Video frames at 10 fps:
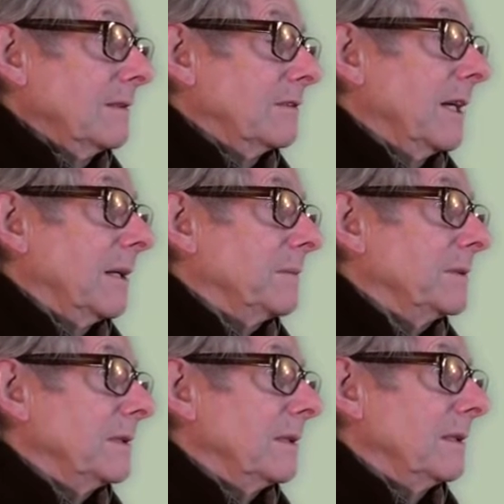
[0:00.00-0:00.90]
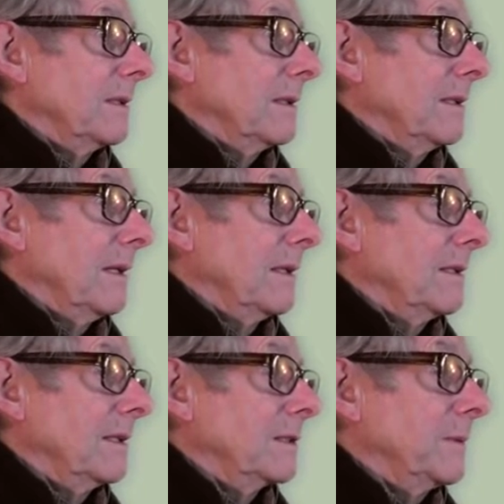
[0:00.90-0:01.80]
traps
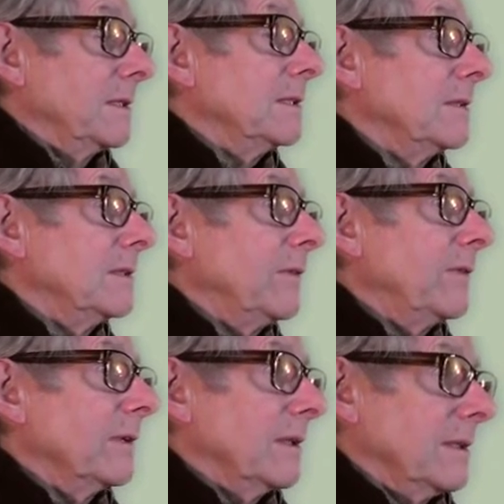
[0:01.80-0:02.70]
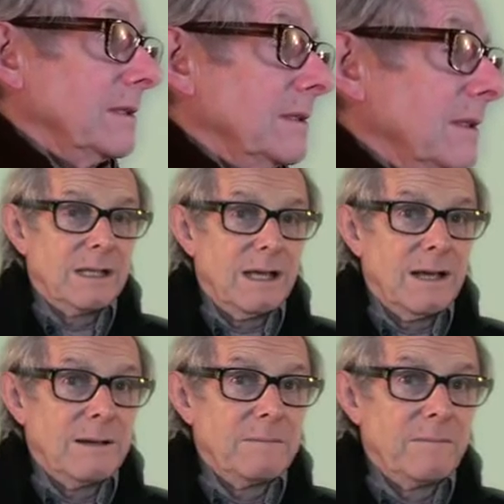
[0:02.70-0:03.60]
and experience those difficulties.
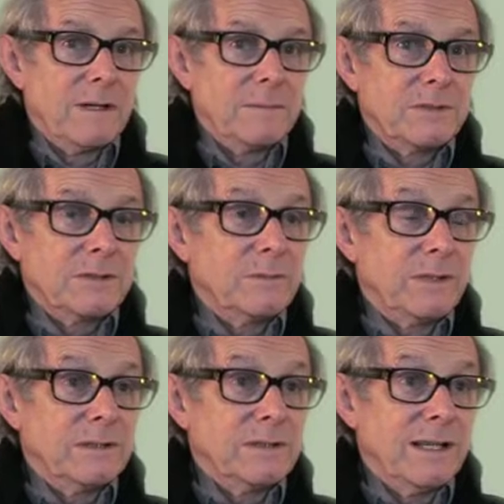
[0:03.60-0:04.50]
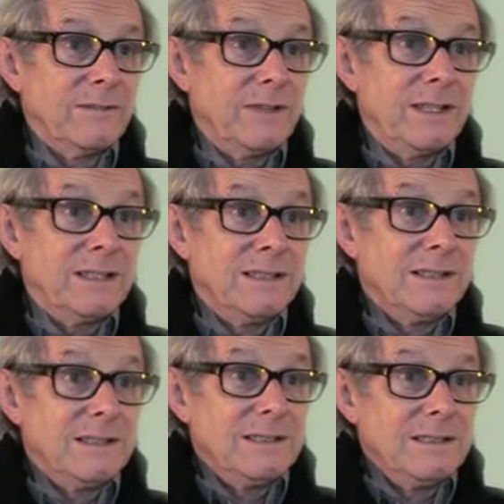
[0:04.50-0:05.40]
I'm sure we all have here.
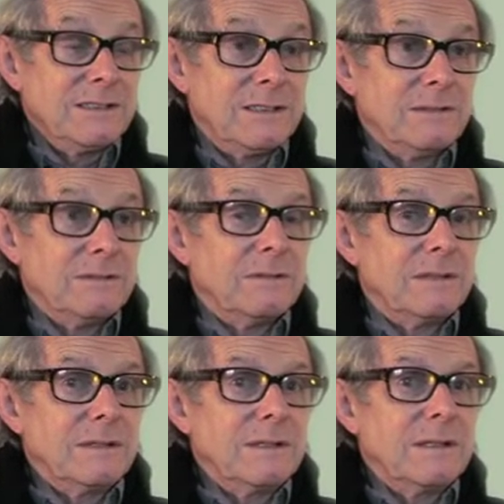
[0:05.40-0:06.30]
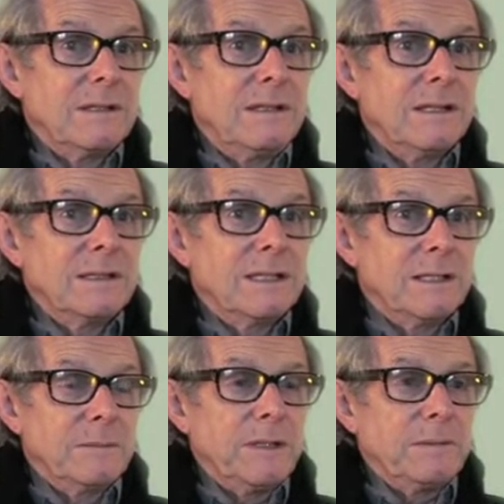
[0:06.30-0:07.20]
So the idea
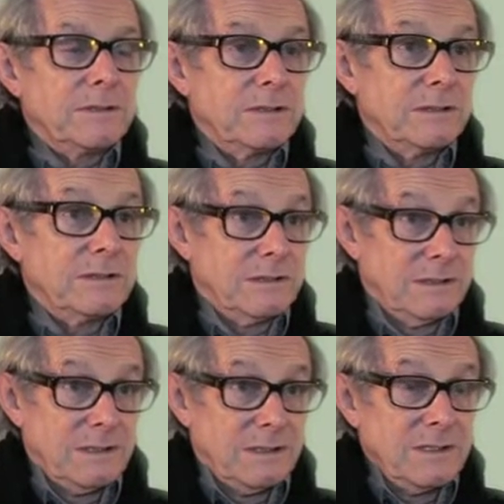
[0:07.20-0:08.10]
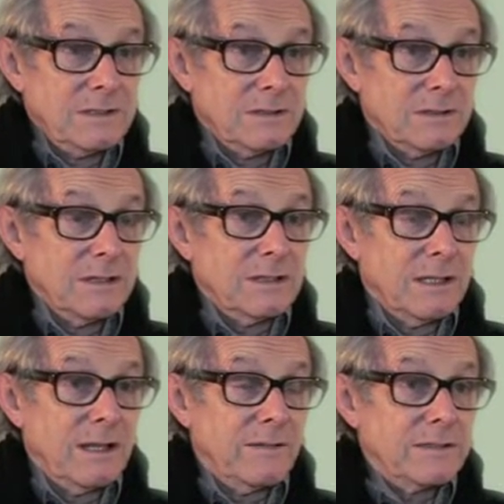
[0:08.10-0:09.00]
that people should not
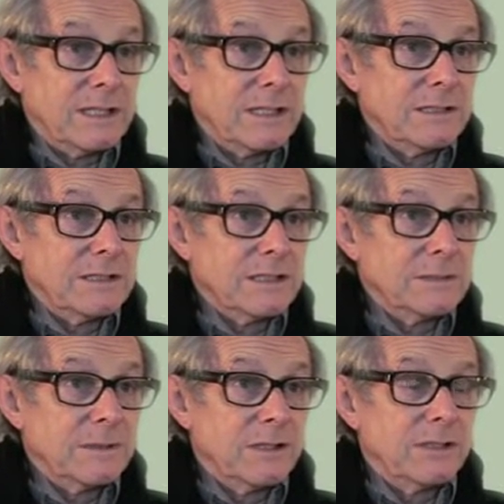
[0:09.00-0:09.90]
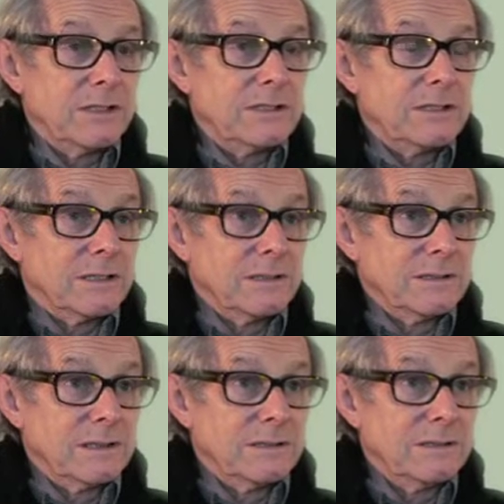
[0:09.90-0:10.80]
only have a second chance but a third
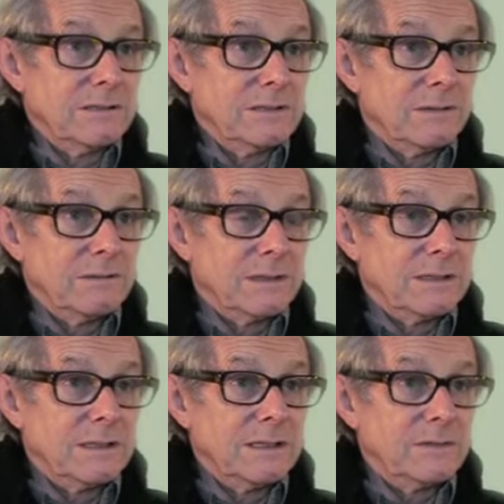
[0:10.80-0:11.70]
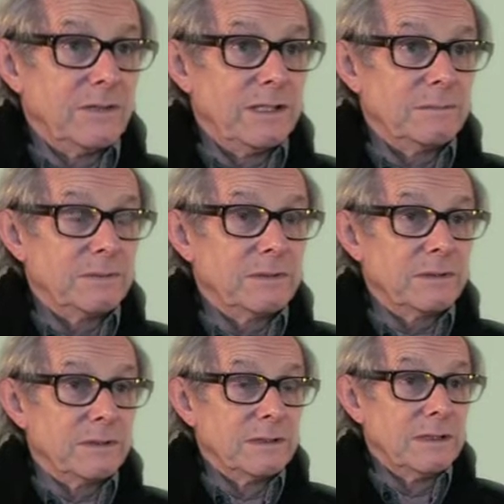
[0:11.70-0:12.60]
chance and so on is very
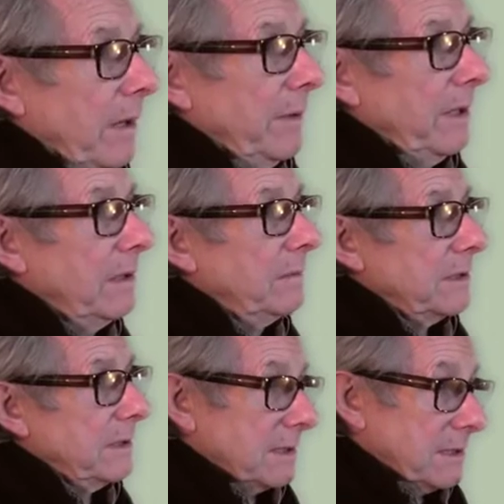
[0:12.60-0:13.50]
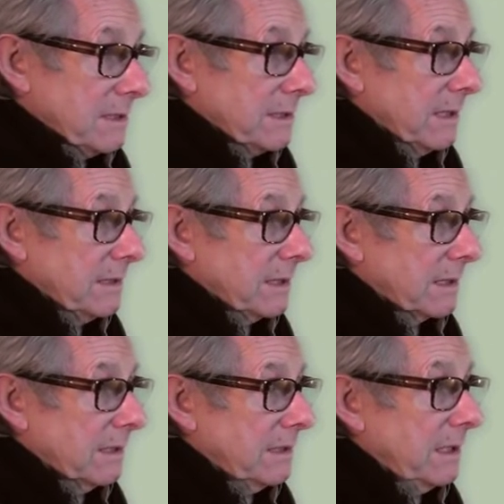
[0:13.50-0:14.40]
important. I mean, homelessness is
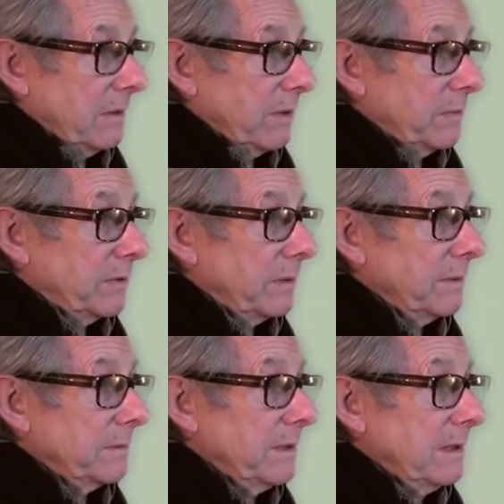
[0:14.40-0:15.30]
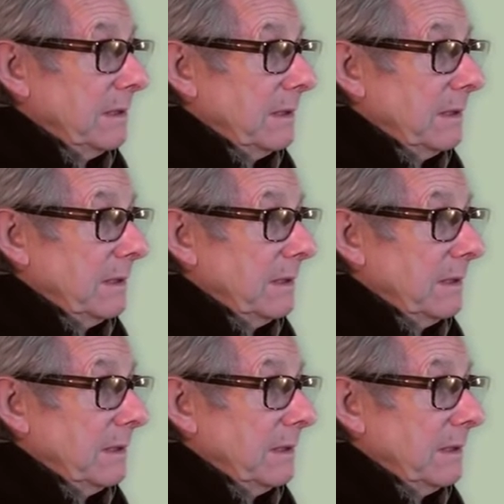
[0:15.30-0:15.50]
a continuing problem,